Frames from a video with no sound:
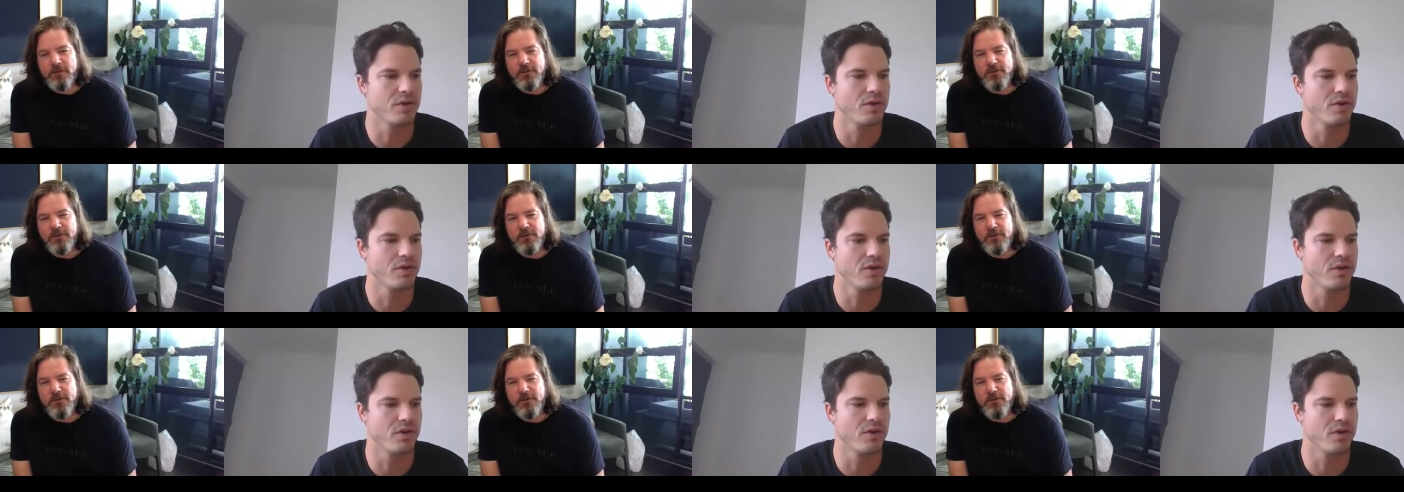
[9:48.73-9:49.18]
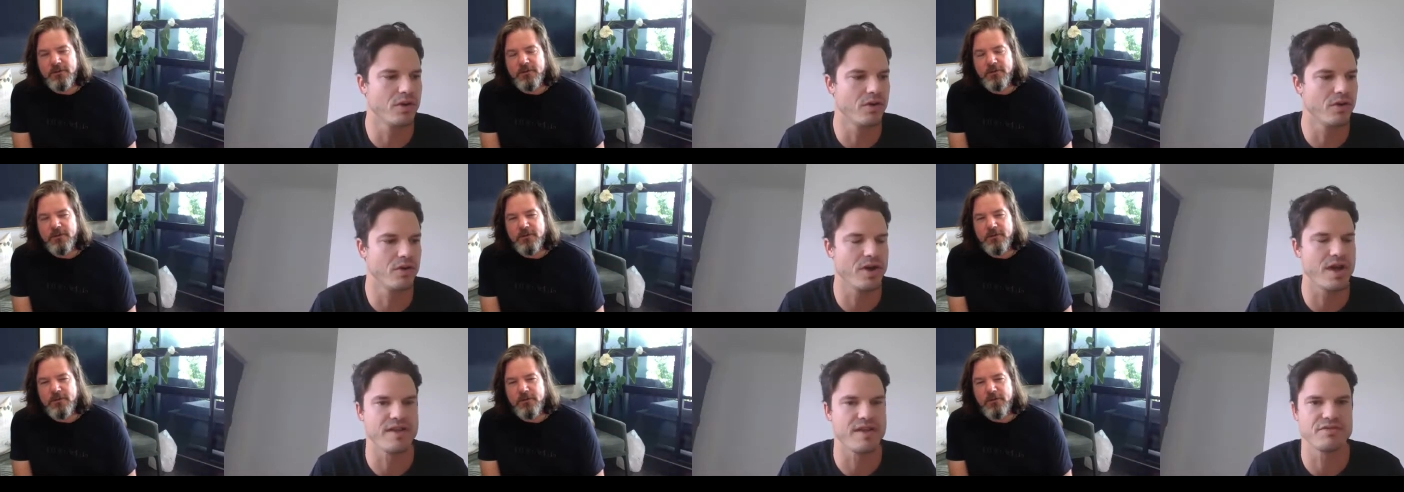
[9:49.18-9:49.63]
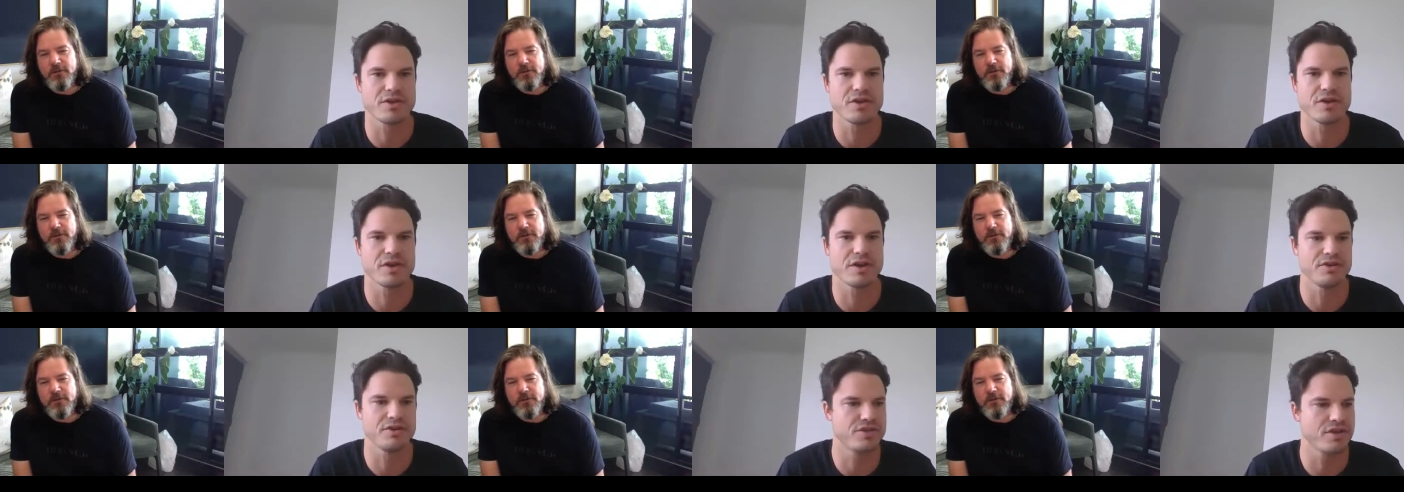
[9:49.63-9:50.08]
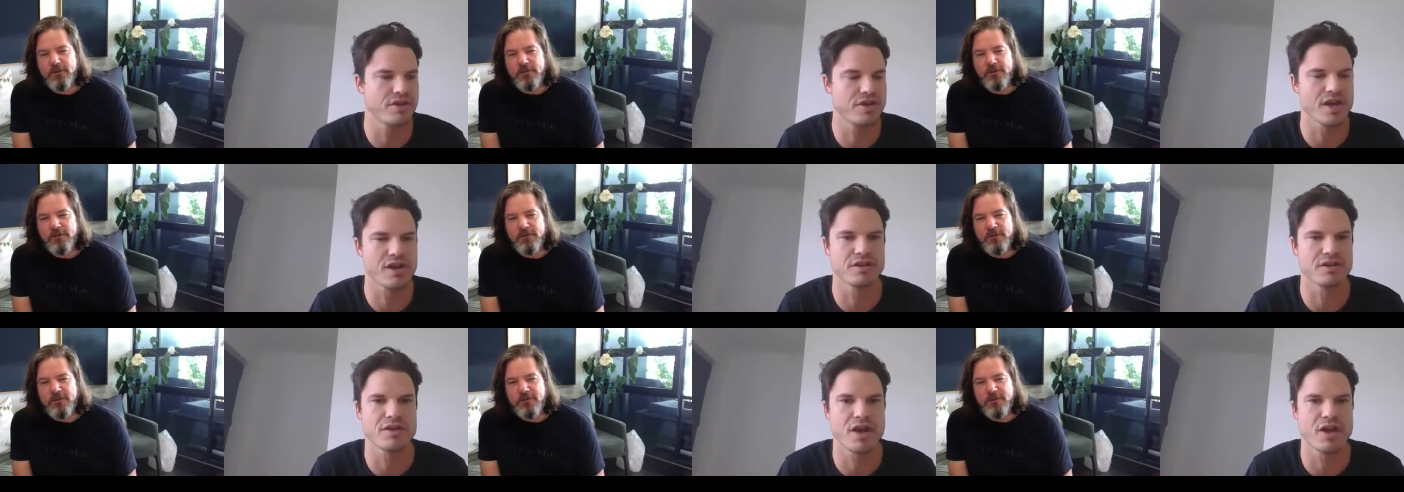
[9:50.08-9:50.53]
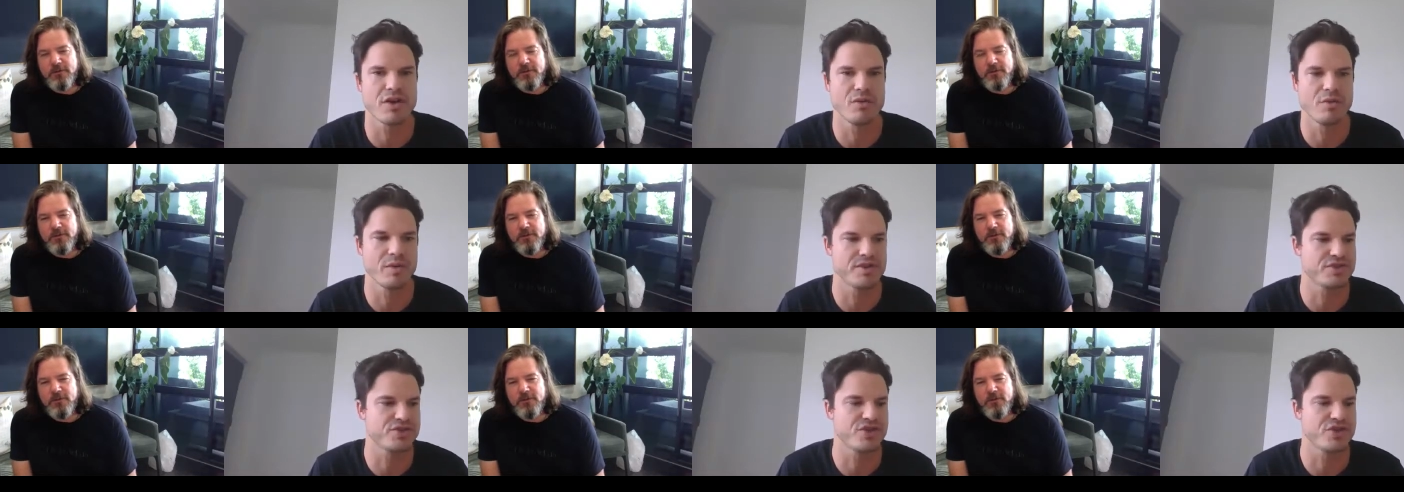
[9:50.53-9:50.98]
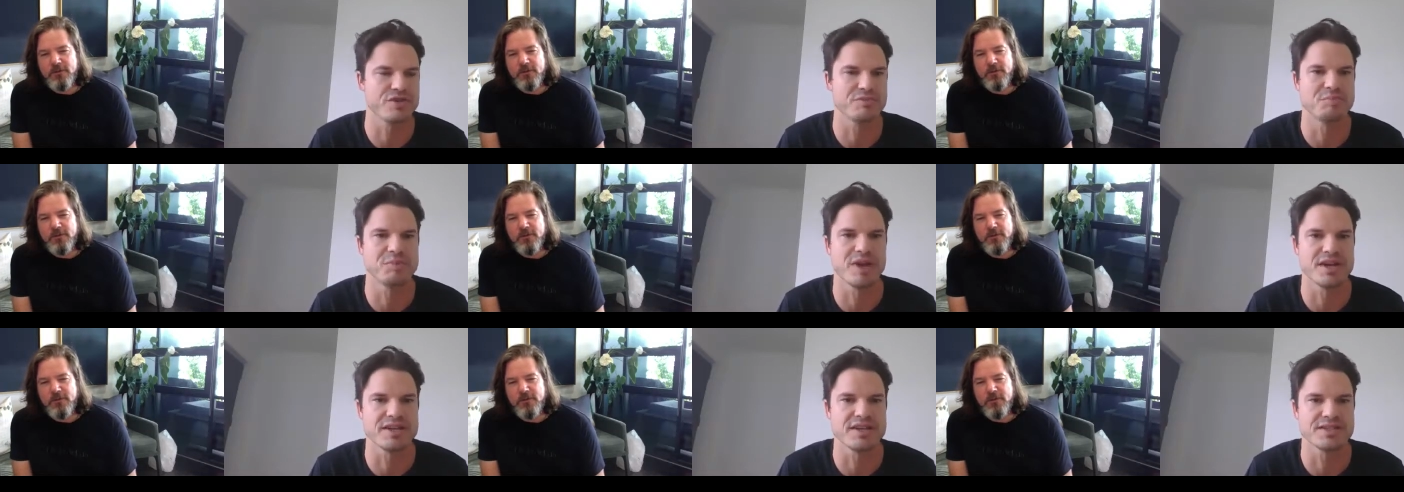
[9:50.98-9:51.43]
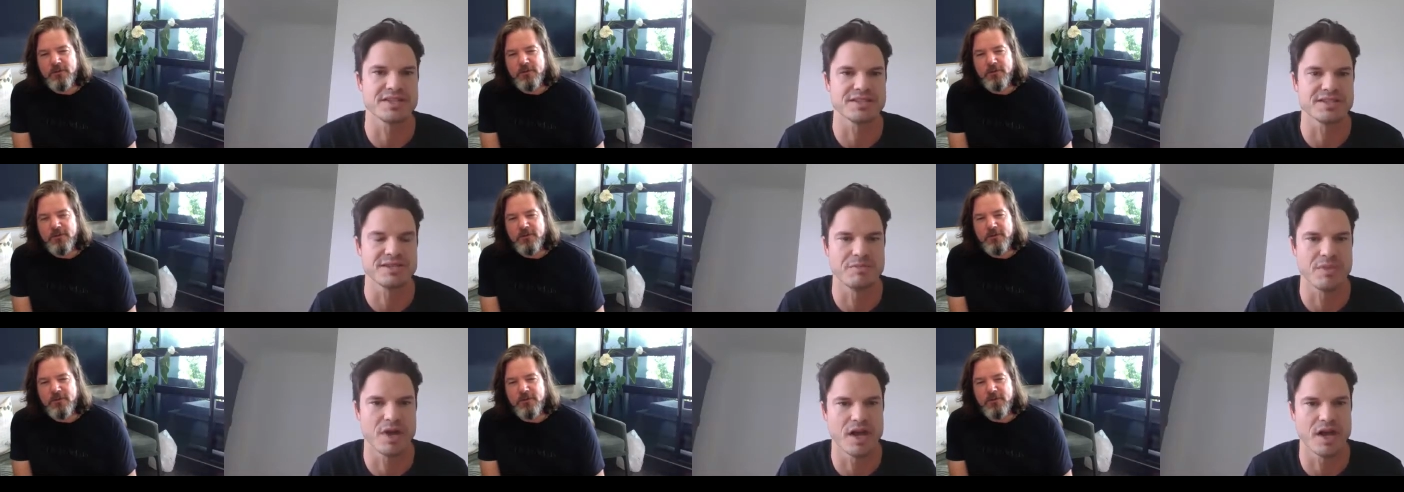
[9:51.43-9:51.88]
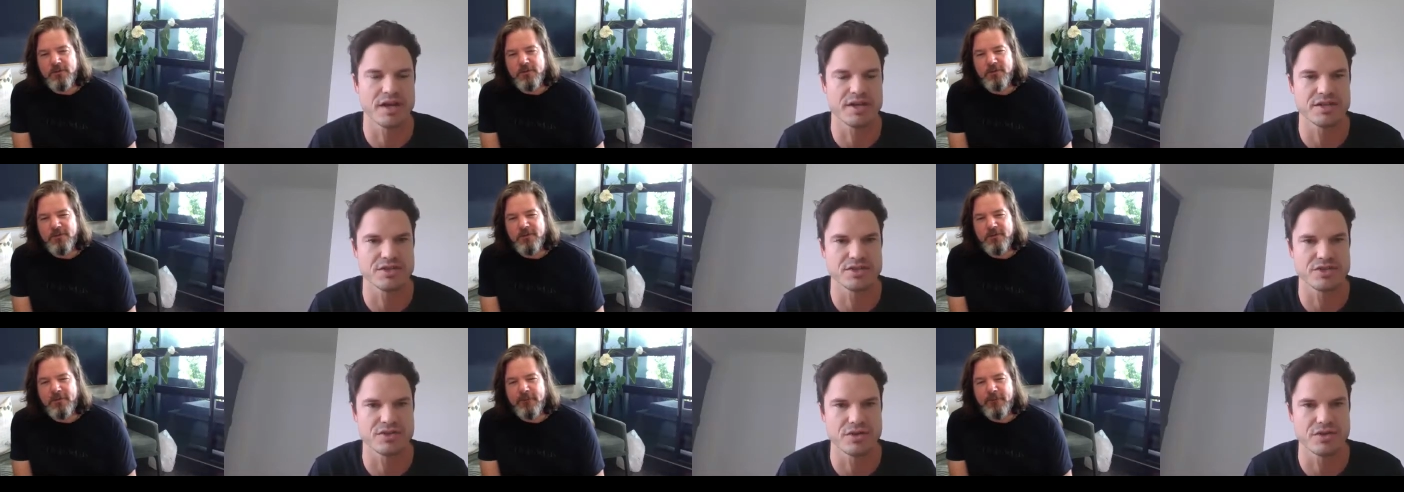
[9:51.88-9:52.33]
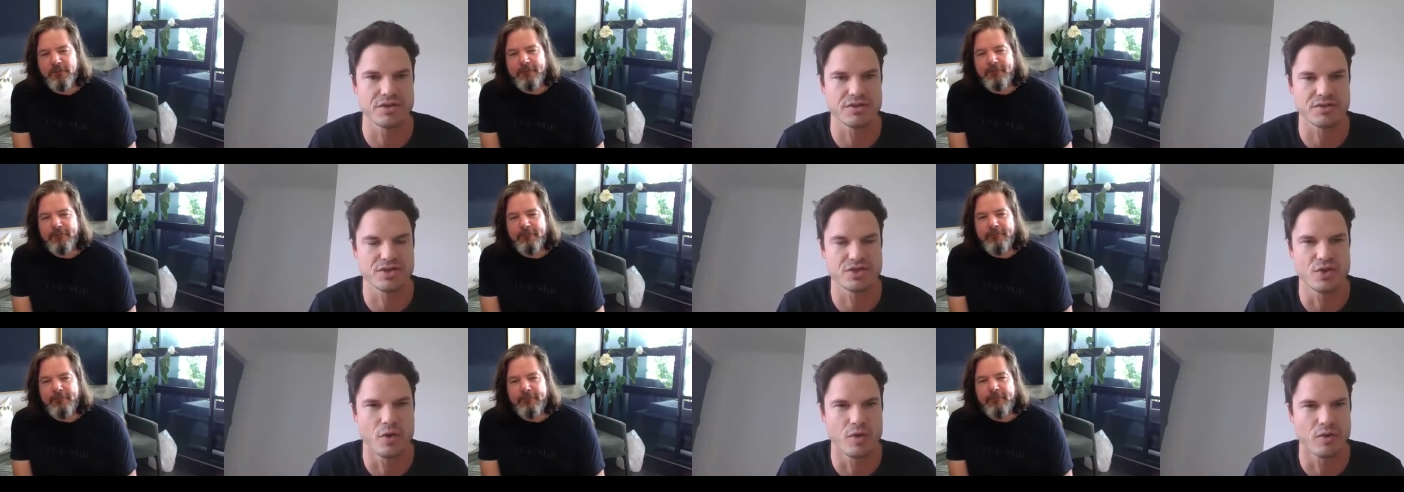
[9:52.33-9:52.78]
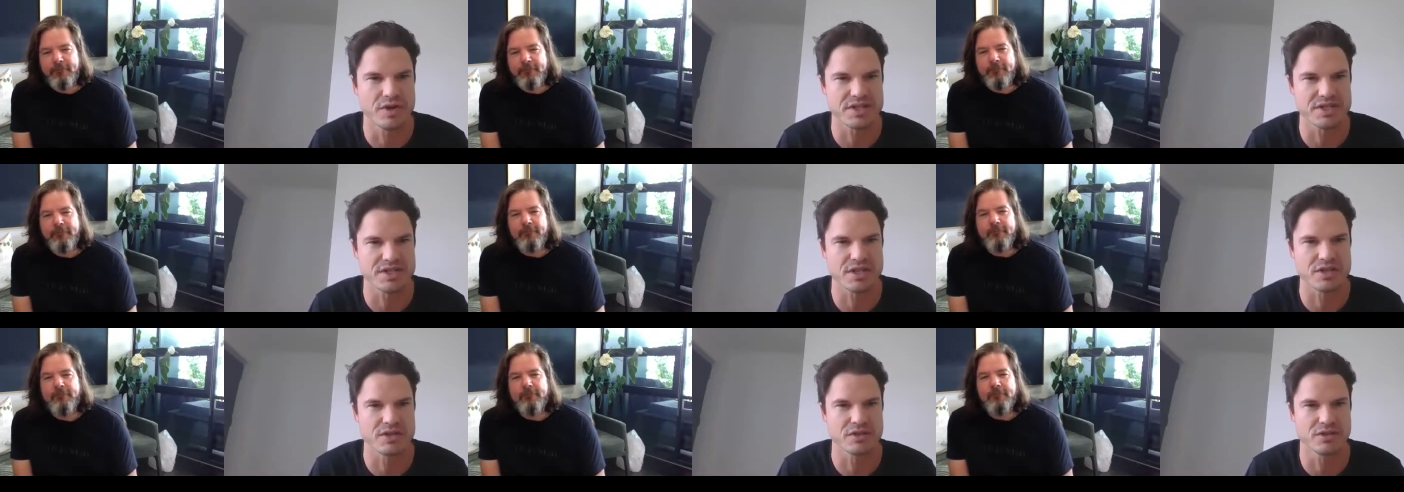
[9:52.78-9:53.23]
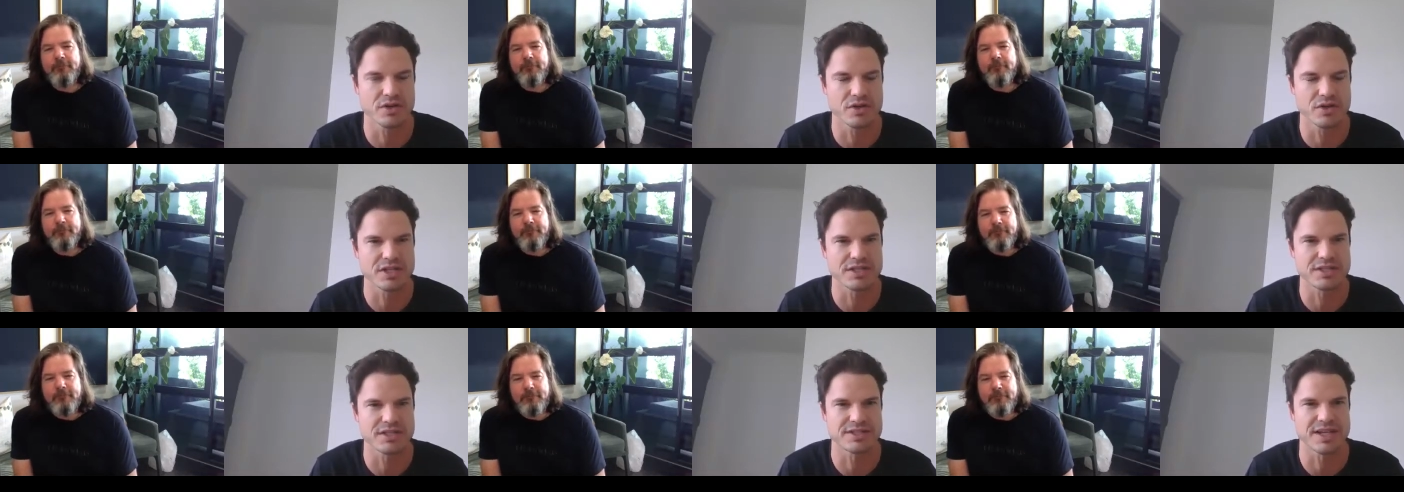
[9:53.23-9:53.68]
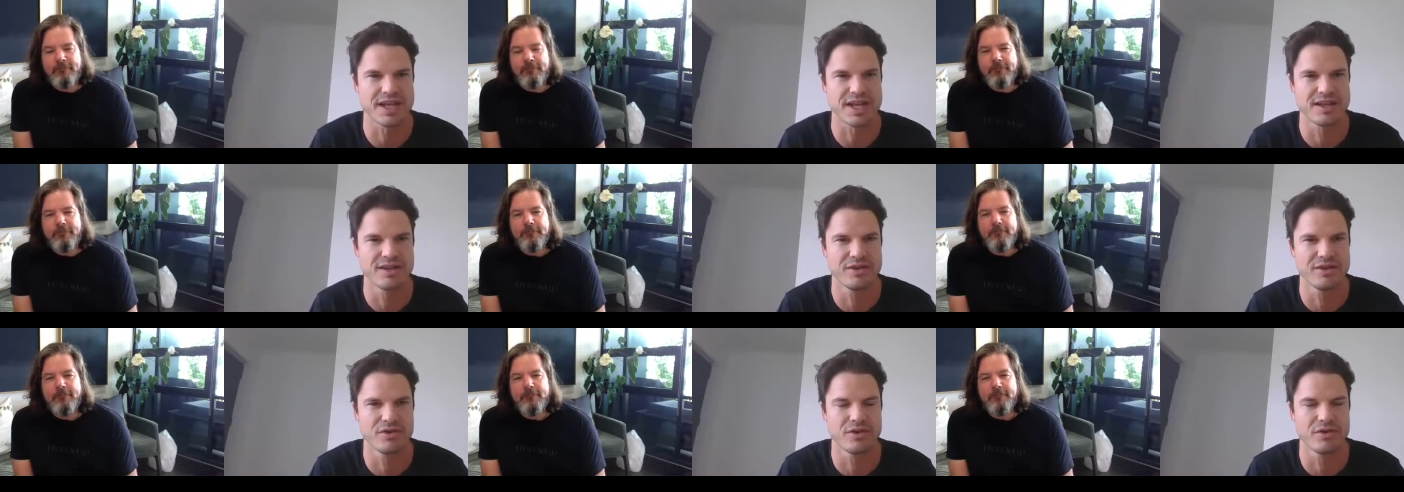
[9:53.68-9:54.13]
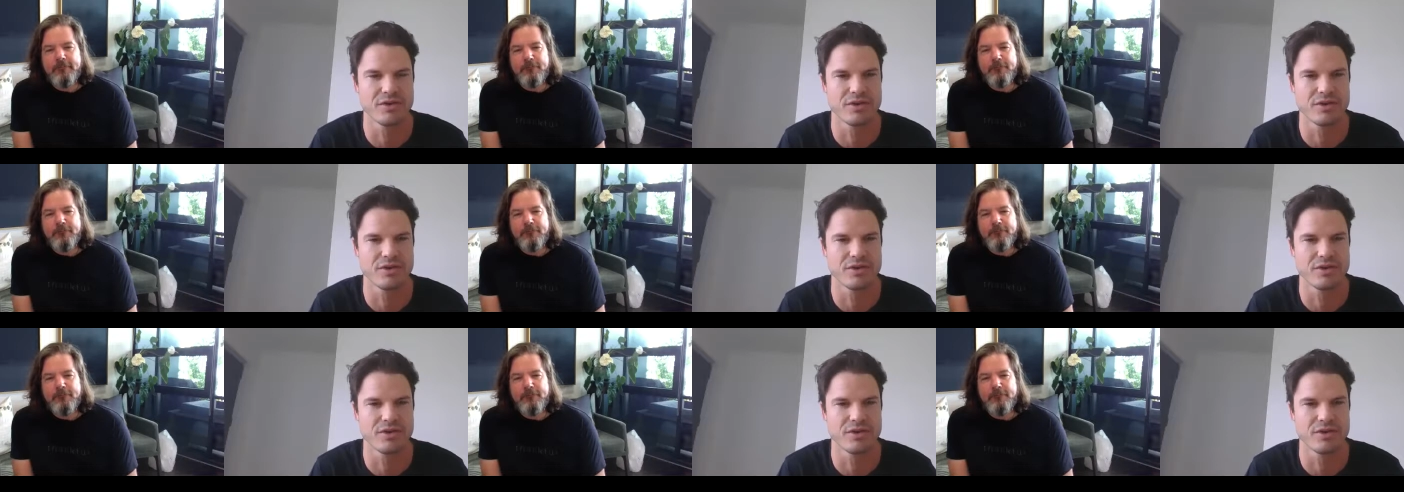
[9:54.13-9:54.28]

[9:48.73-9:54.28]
Speaker 1: or or have you got do you kind of go with certain places in mind and certain stories that you're looking to tell, or,